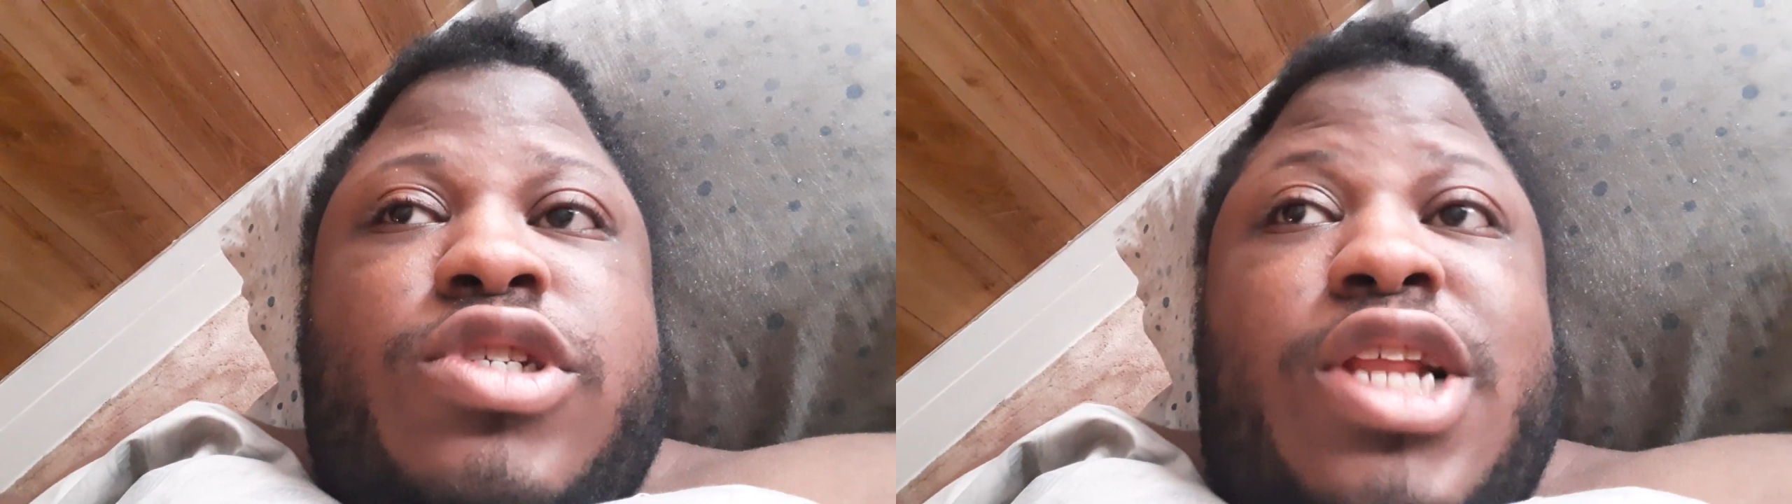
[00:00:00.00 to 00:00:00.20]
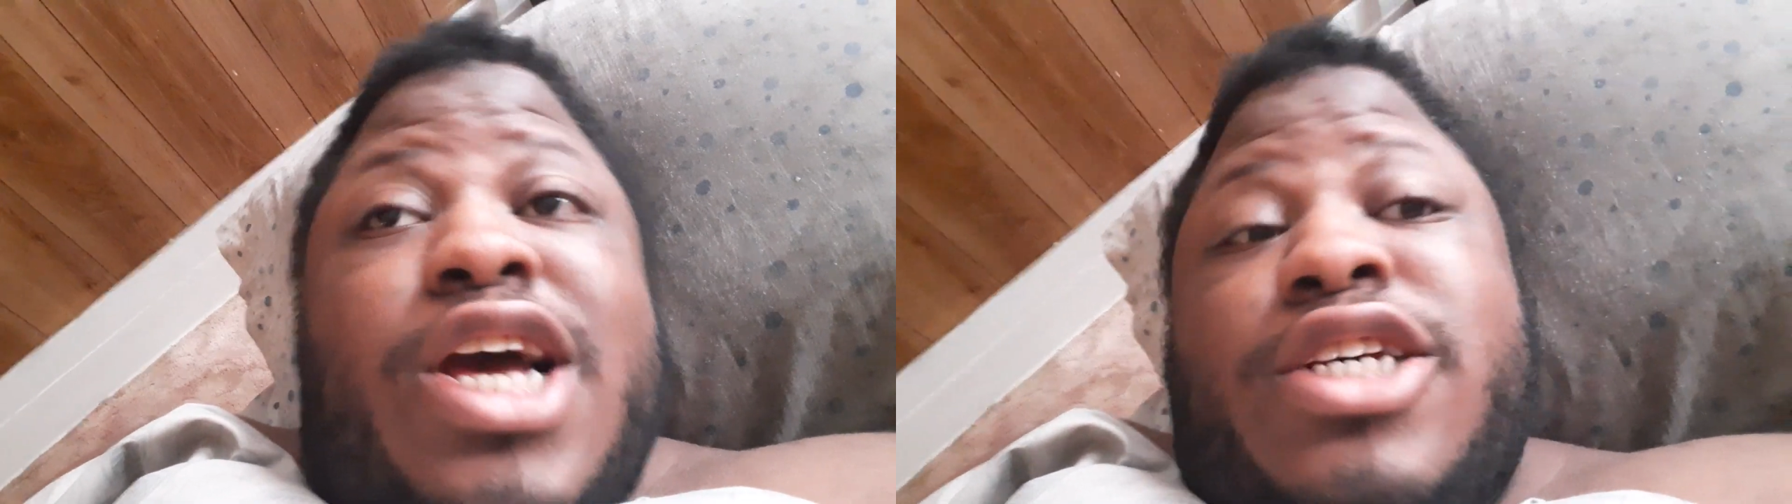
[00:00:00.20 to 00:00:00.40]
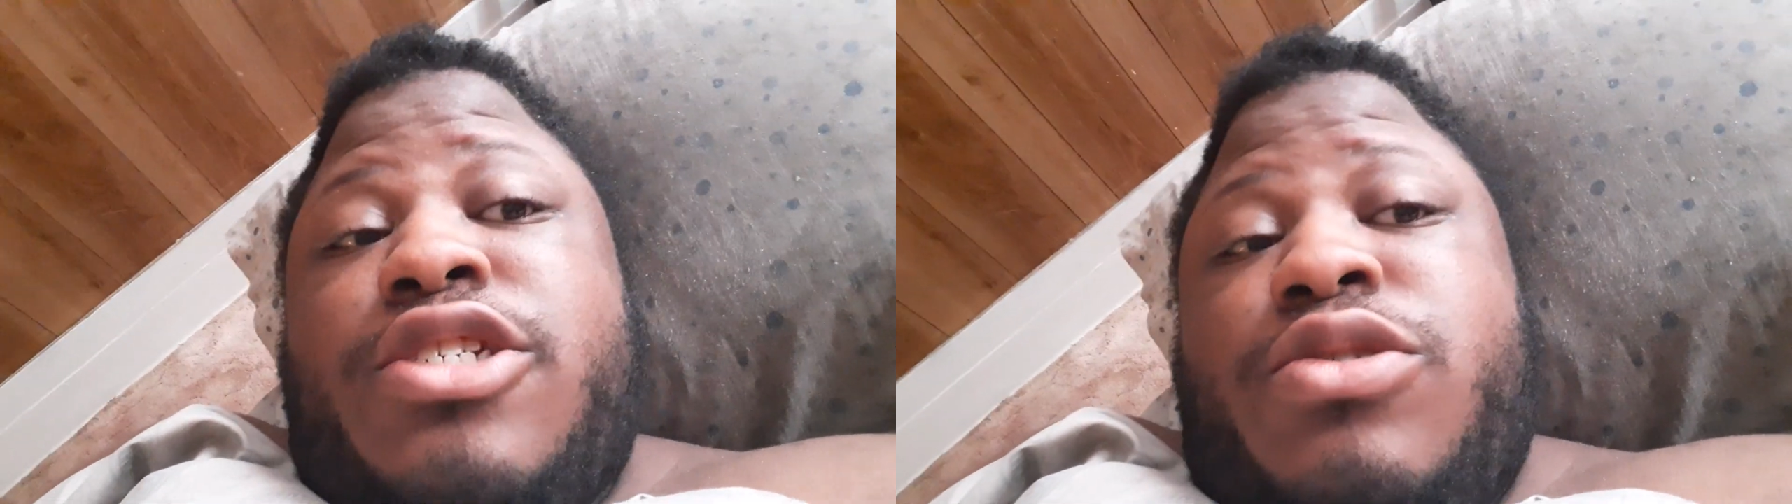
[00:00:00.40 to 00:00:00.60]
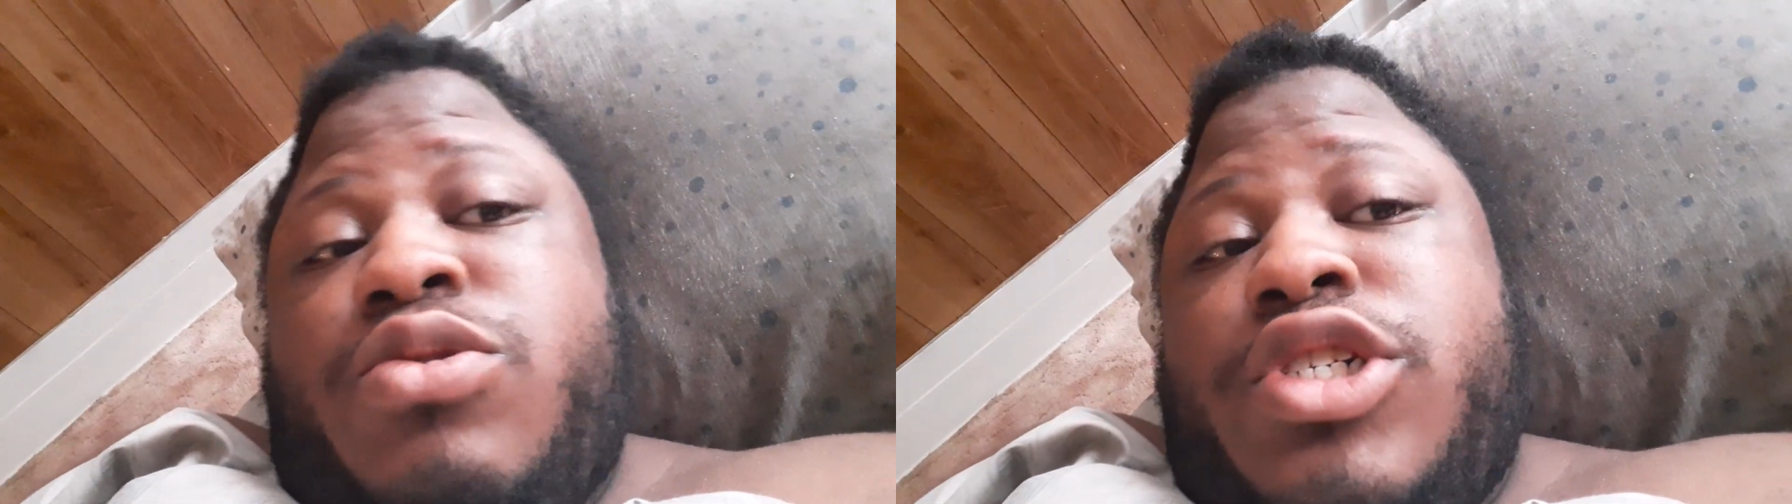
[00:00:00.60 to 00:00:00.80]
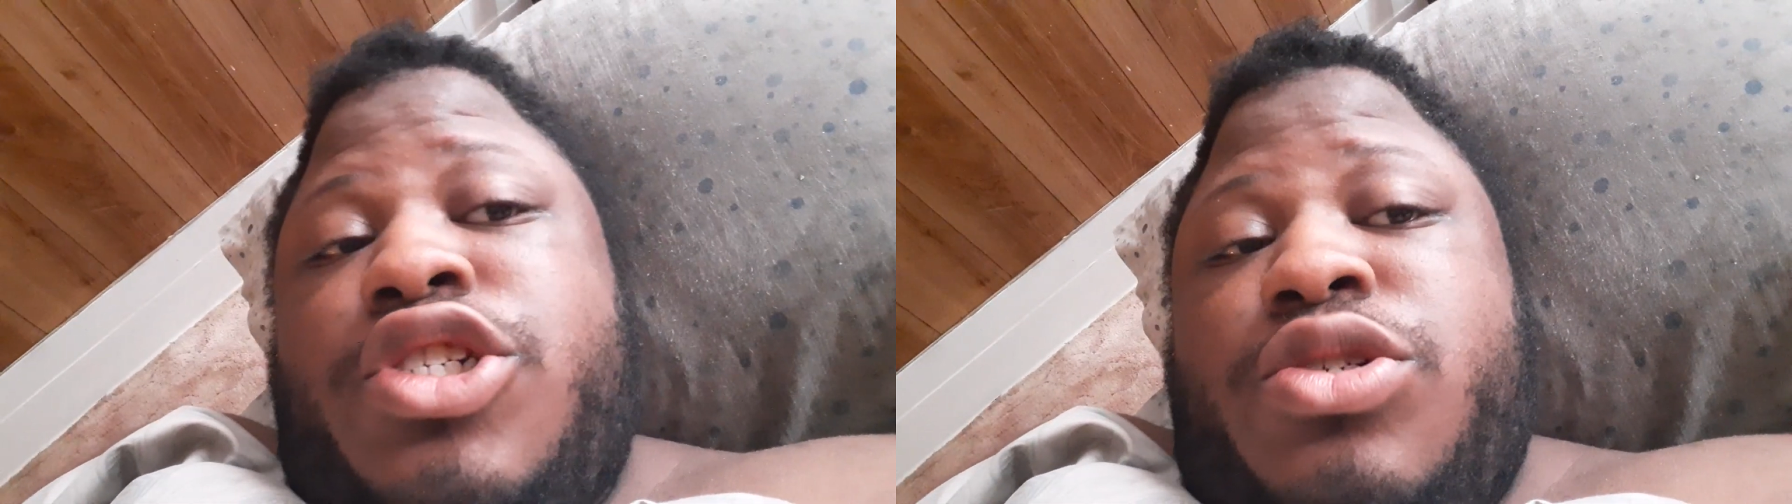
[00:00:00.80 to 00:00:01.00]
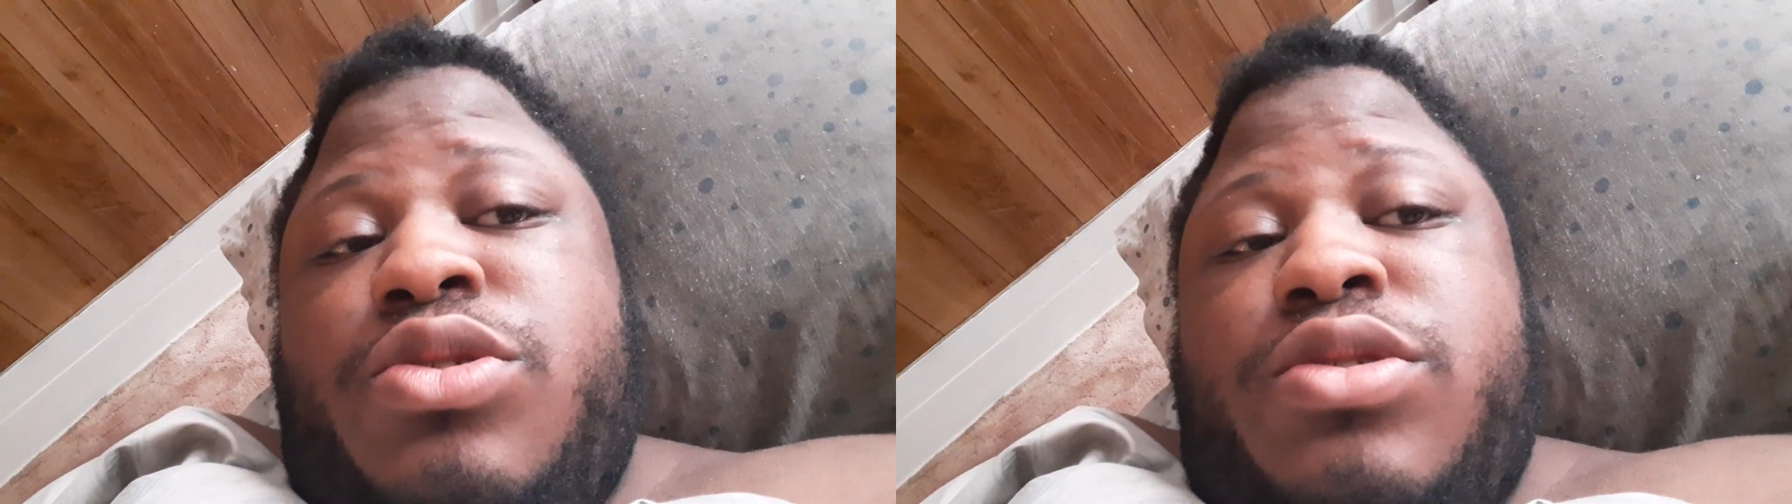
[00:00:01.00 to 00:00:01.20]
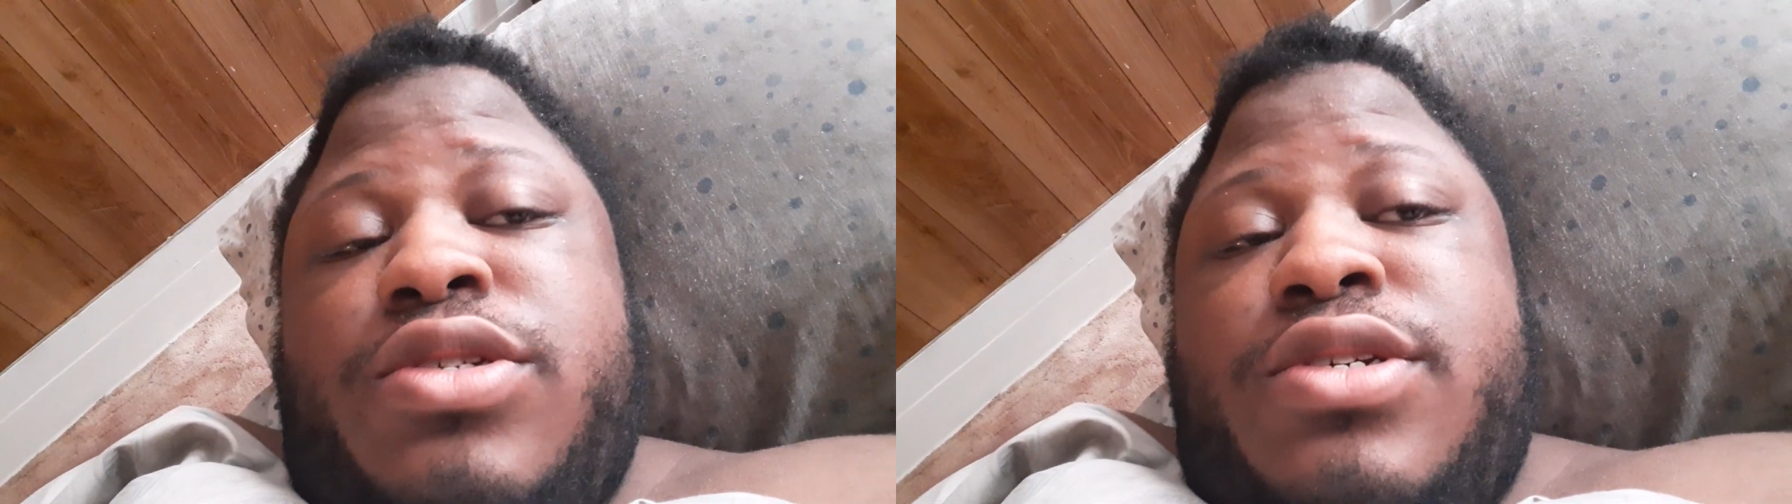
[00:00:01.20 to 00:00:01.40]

slash creatures,